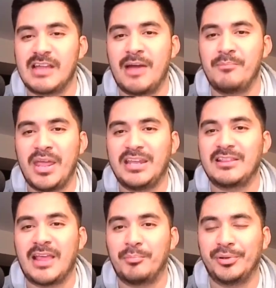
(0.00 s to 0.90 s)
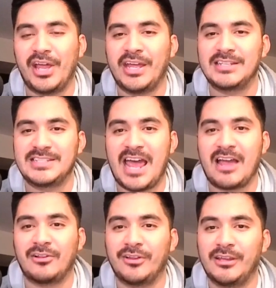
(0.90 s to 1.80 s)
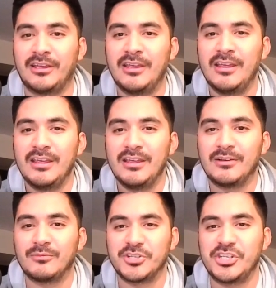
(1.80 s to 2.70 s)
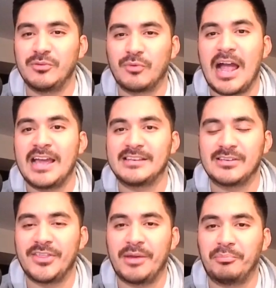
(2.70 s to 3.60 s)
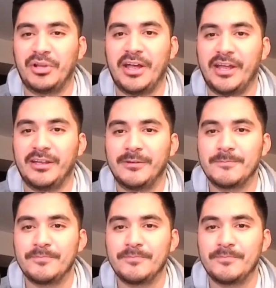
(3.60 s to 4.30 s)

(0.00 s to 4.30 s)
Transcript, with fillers: not making that play and tackling Rasheed yeah. Rice on that play.